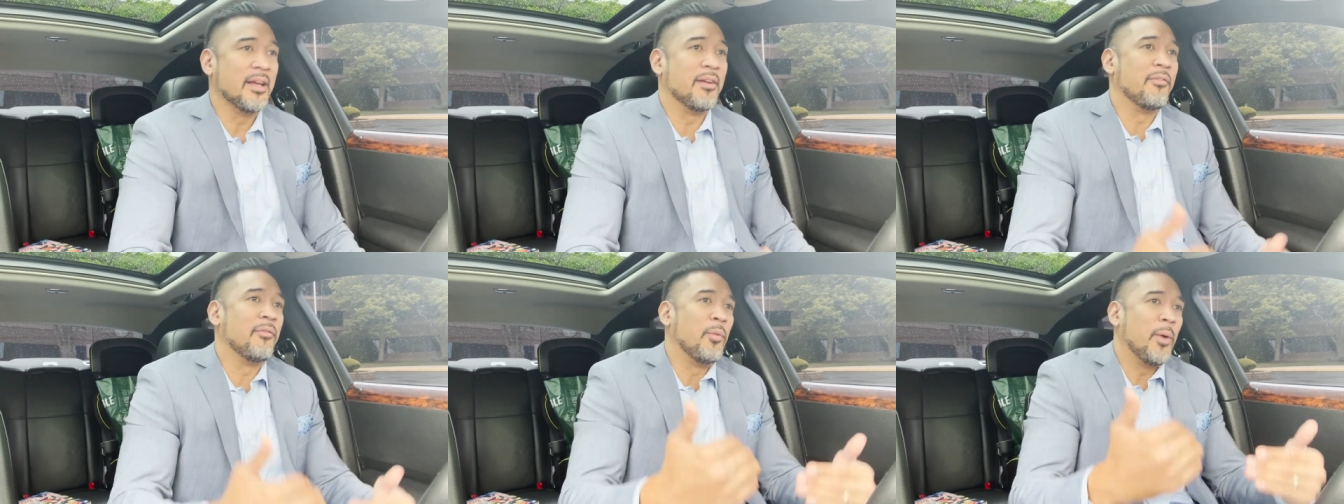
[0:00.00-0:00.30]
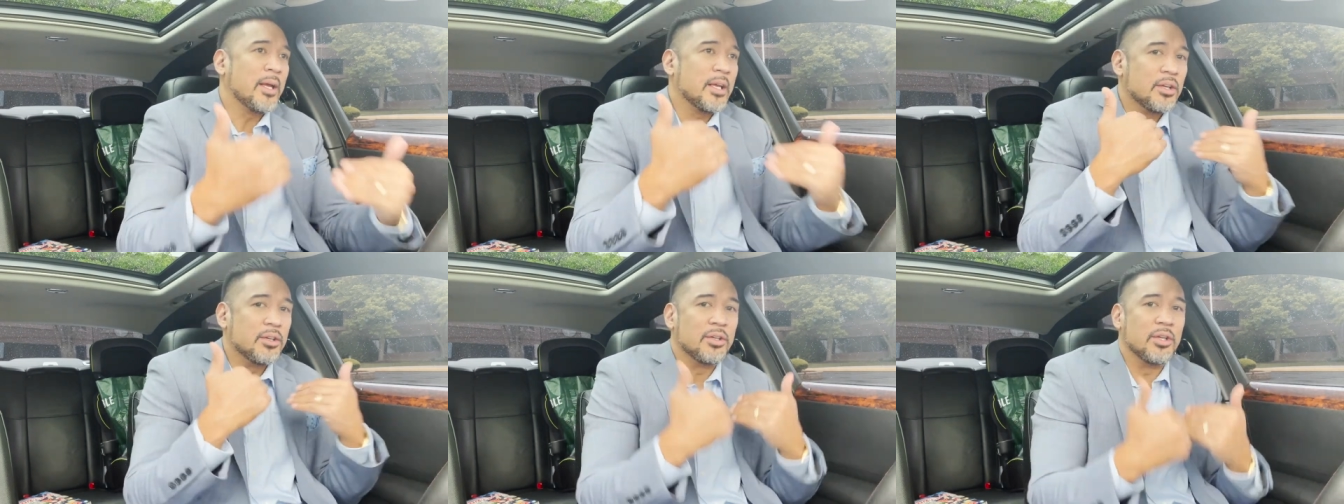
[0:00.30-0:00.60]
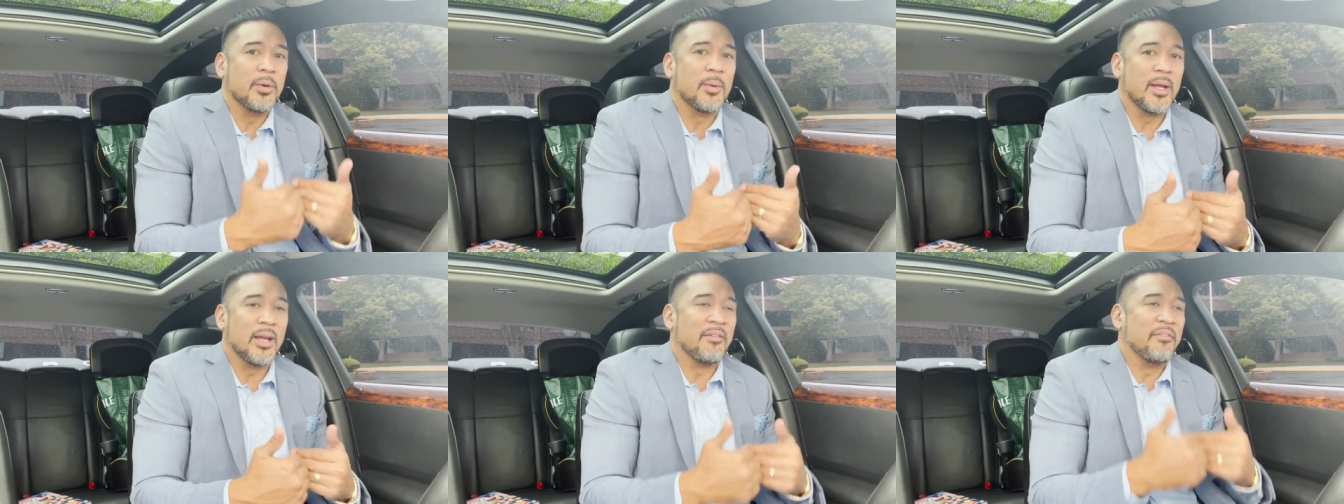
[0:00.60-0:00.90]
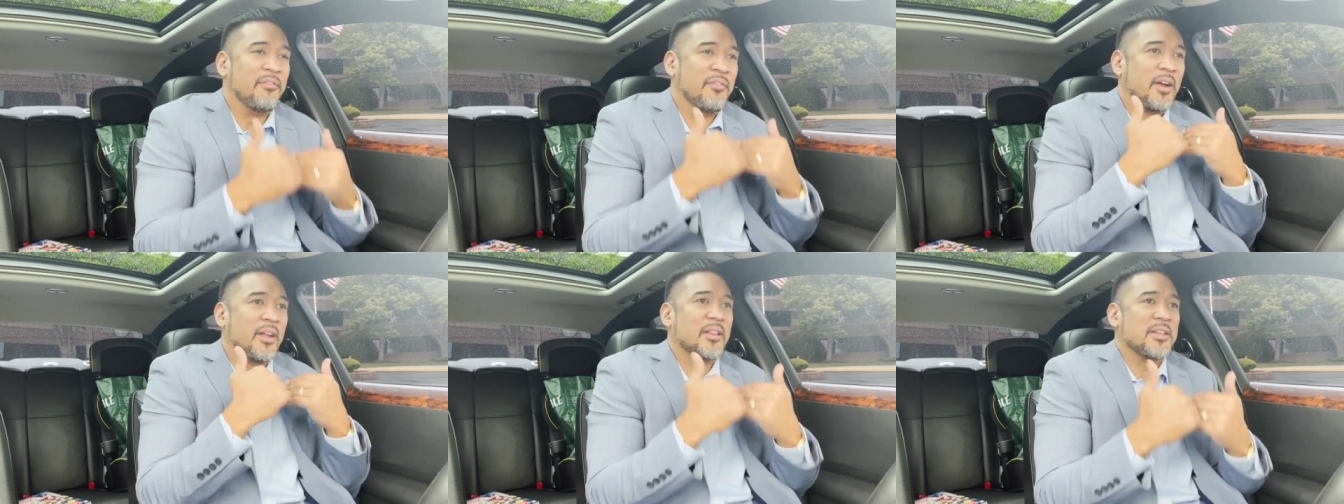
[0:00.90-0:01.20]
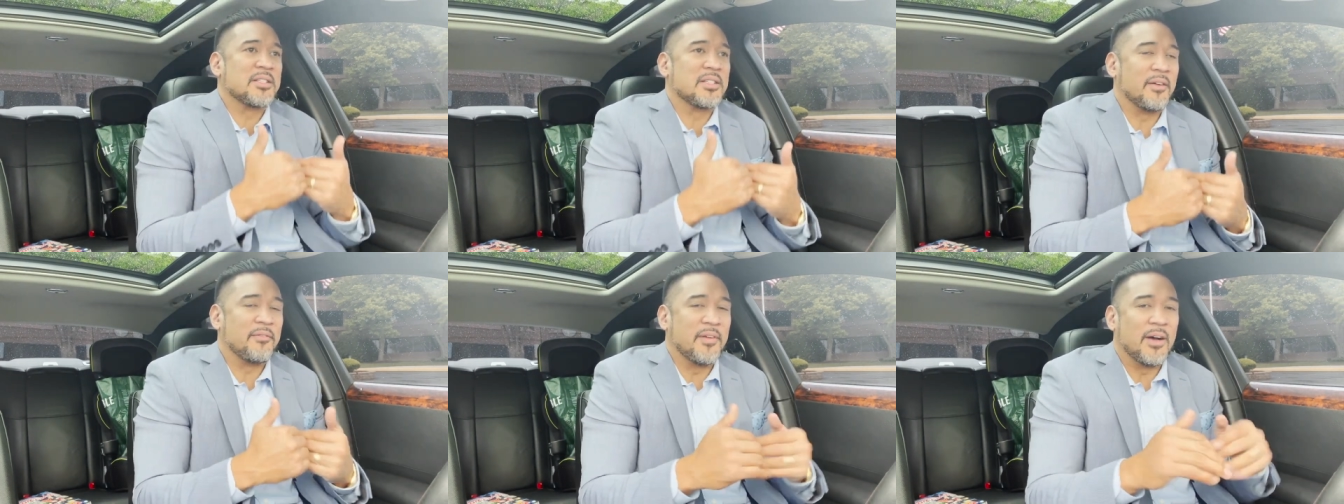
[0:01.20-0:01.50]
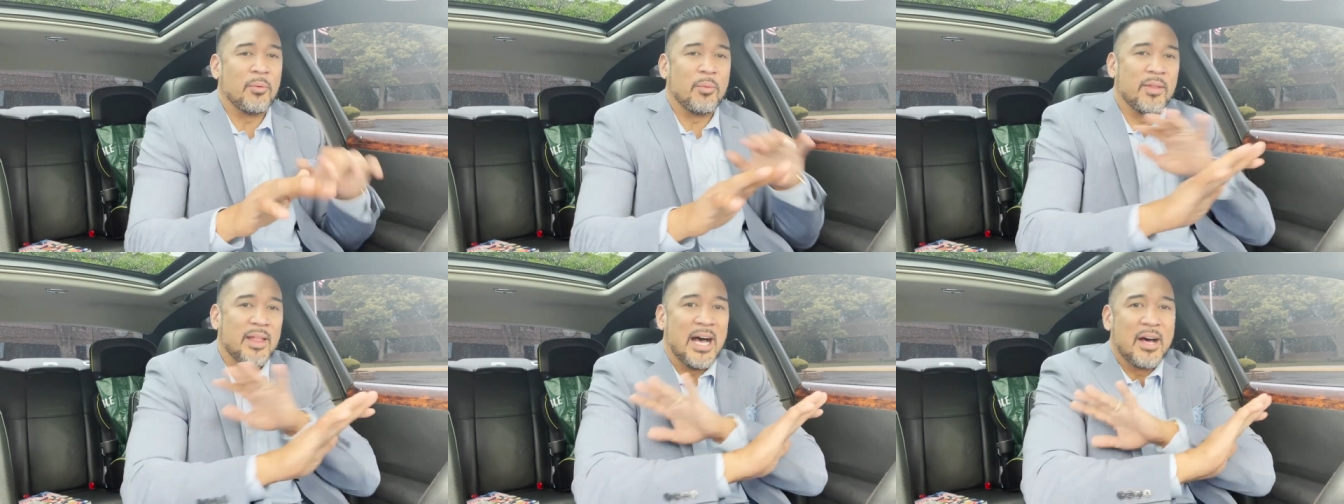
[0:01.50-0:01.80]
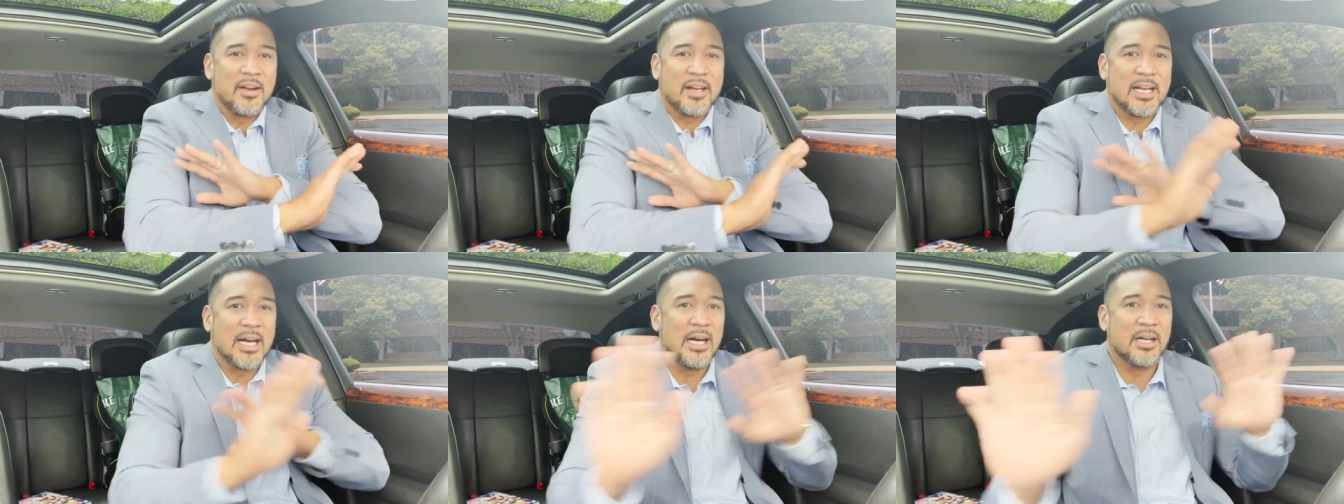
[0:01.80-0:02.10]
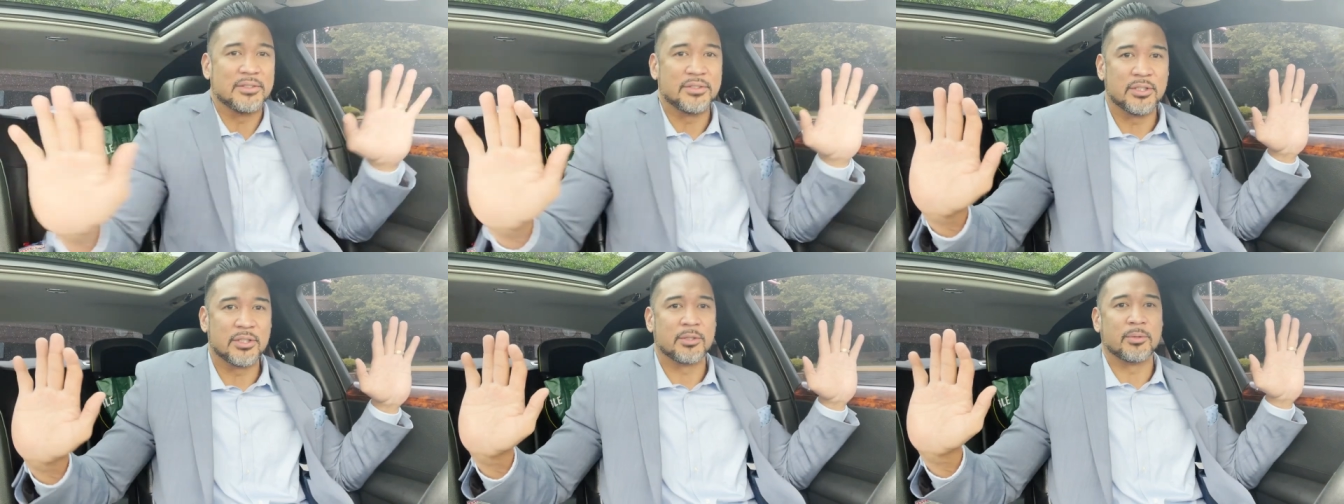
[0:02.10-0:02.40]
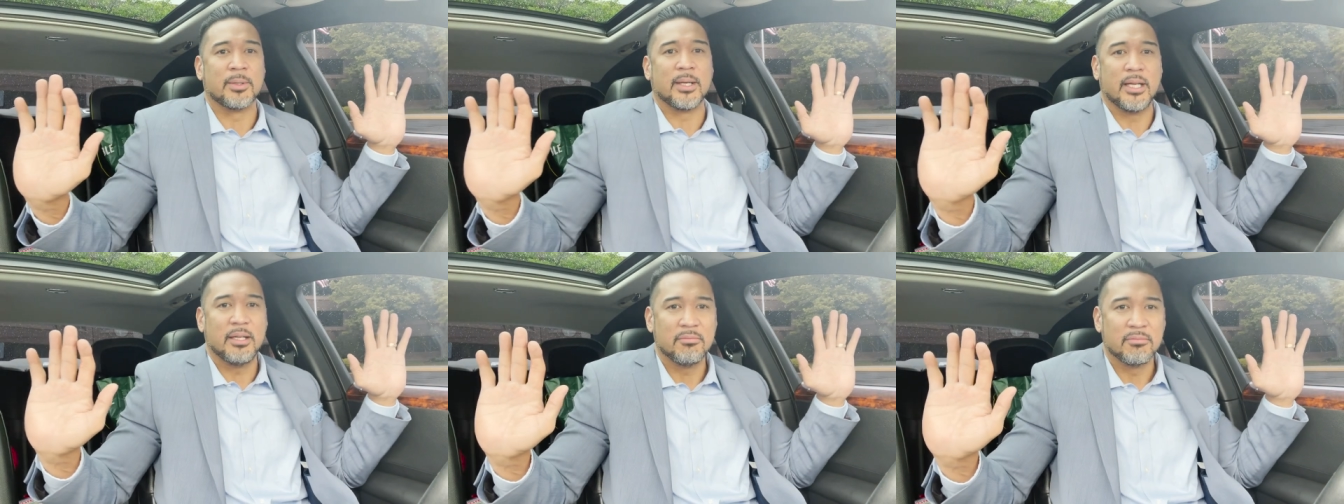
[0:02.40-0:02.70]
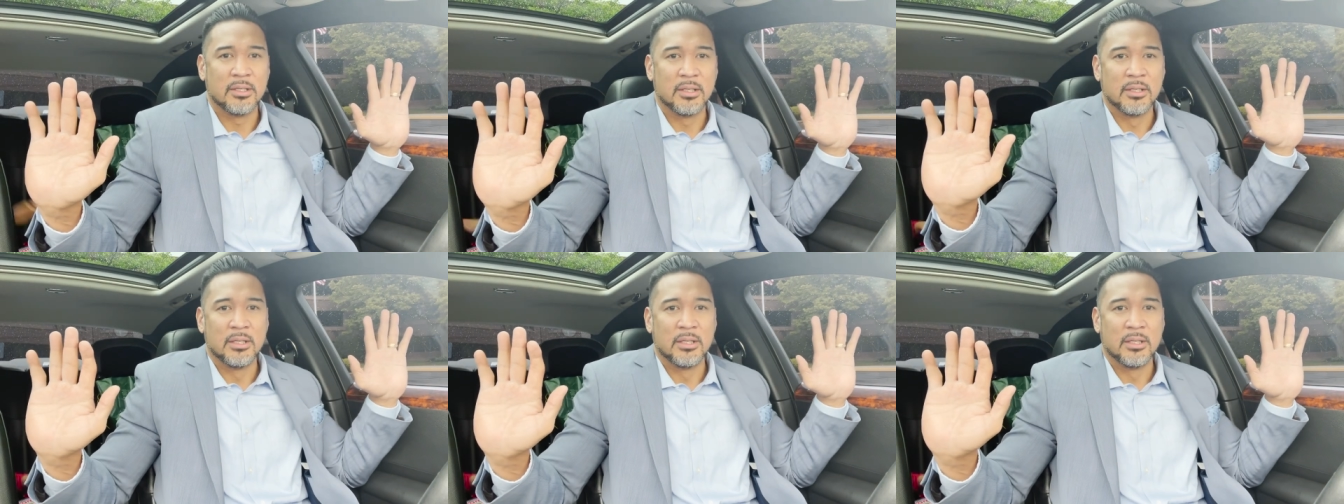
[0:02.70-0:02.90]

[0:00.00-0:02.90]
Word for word: And if we can do it and figure this stuff out without a college degree,